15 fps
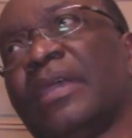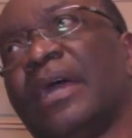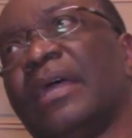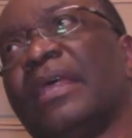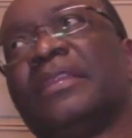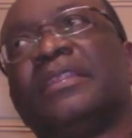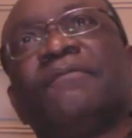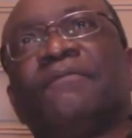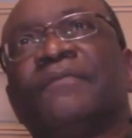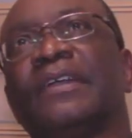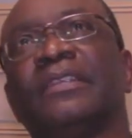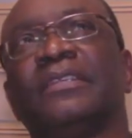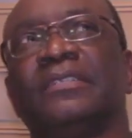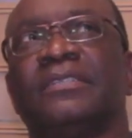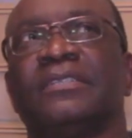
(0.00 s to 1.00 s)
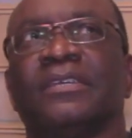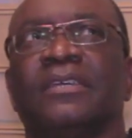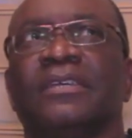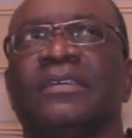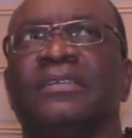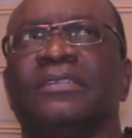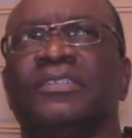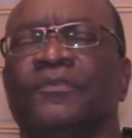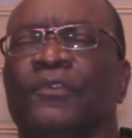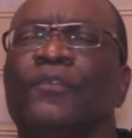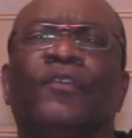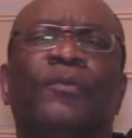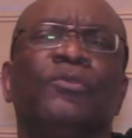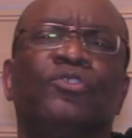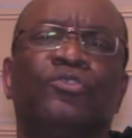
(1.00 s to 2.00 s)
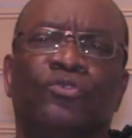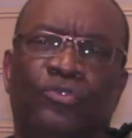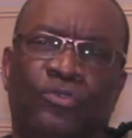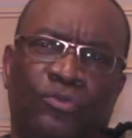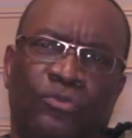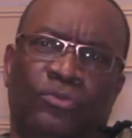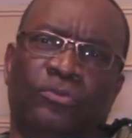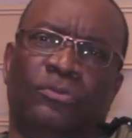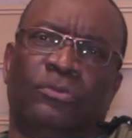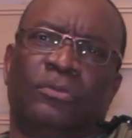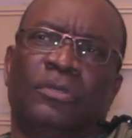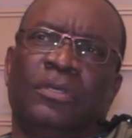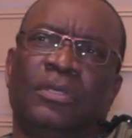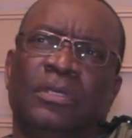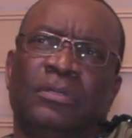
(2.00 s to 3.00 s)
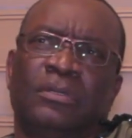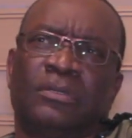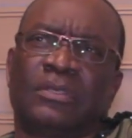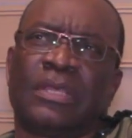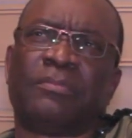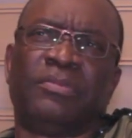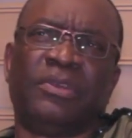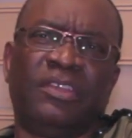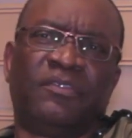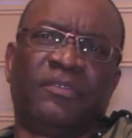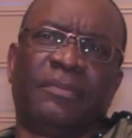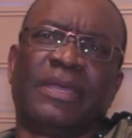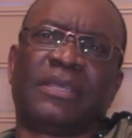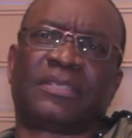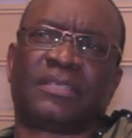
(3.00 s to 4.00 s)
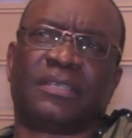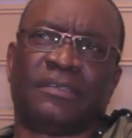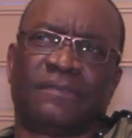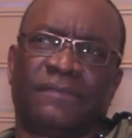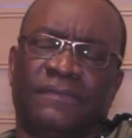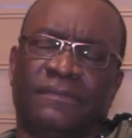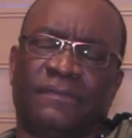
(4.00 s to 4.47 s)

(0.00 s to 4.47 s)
And I didn't find it difficult for me to do, because I believe in myself.